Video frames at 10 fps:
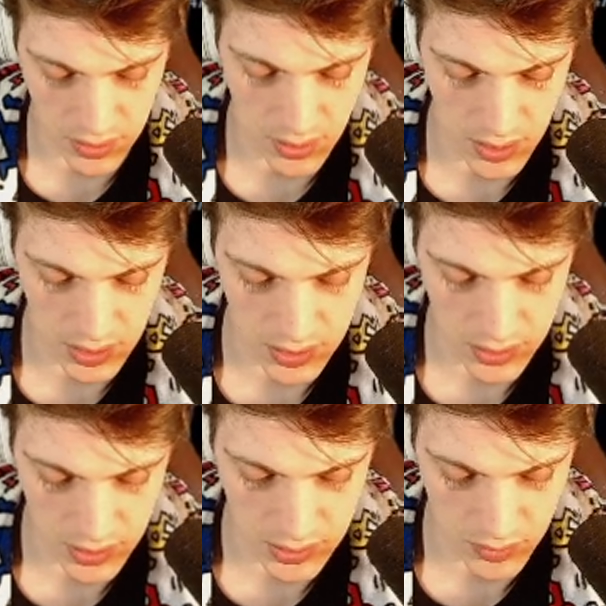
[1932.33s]
Christ,
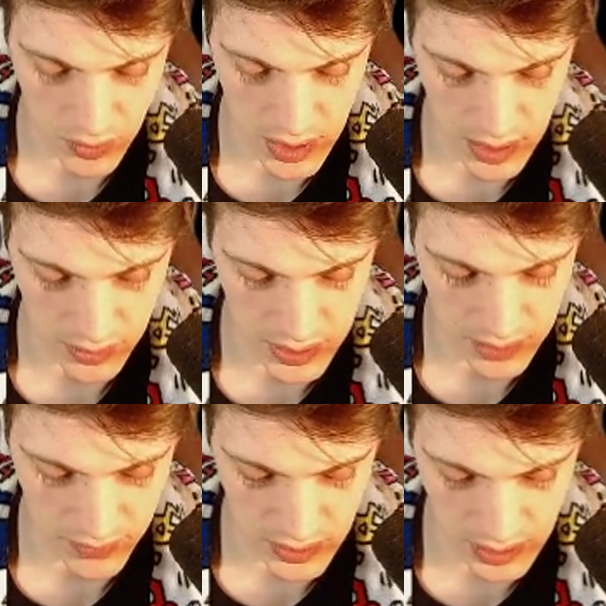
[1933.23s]
you guys are wild. Thank
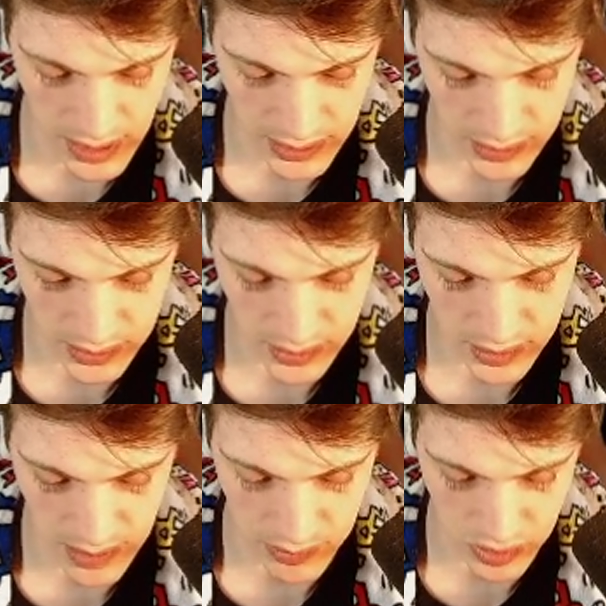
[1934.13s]
you for the likes,
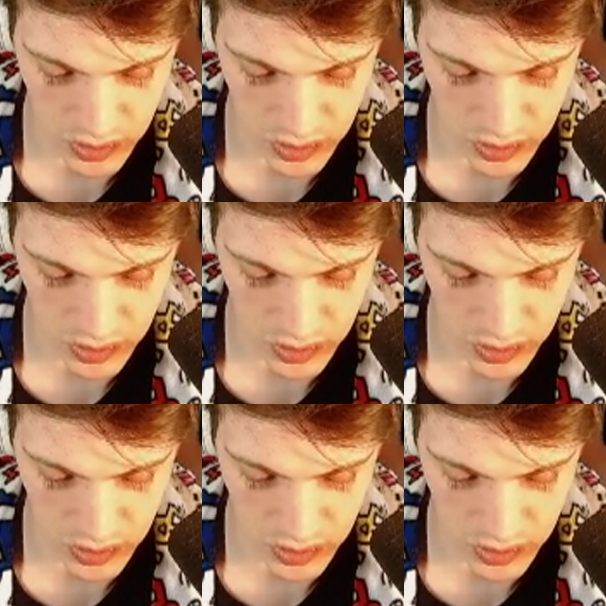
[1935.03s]
tapping your